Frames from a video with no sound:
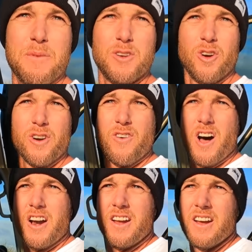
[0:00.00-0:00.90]
up the noodle
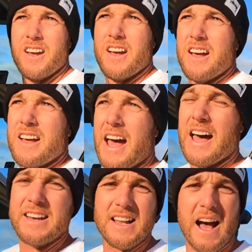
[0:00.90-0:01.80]
rod
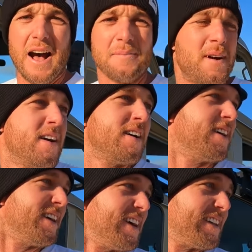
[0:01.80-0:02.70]
and
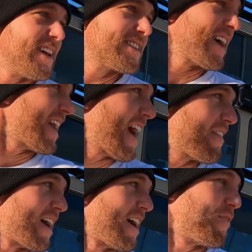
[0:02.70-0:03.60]
let's get out there.